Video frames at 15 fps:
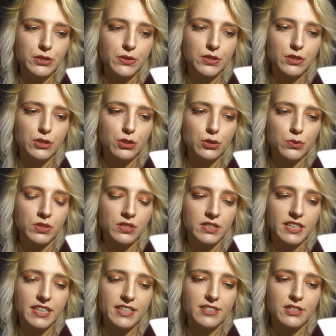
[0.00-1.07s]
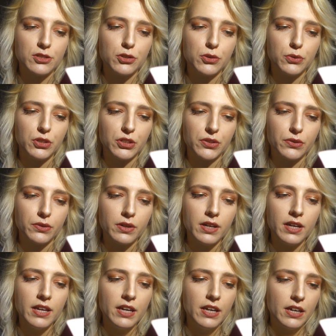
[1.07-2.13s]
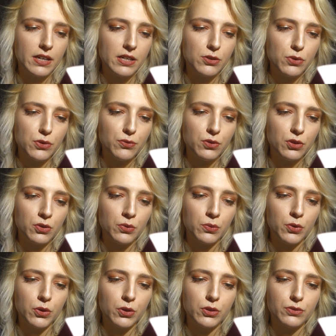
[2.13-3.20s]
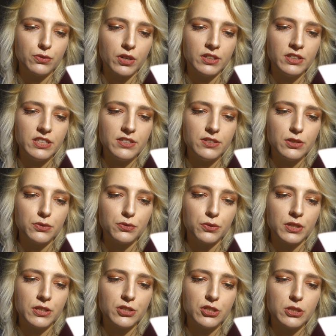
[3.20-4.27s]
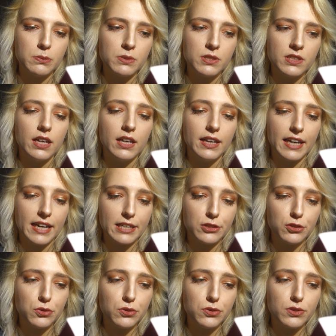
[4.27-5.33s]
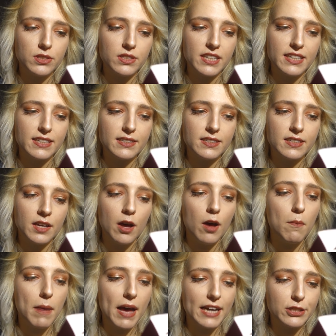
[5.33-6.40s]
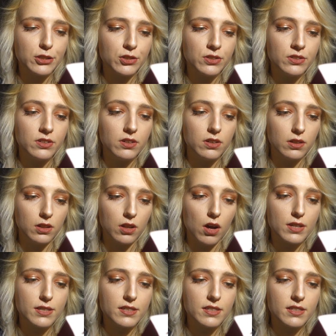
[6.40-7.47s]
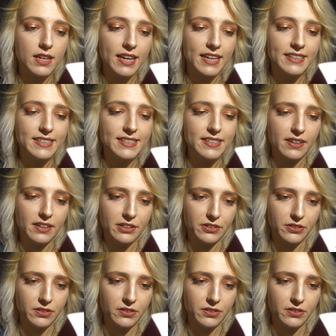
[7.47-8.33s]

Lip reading: to his student days in Tokyo, adrift in a world of uneasy friendships, casual sex, passion, loss, and desire,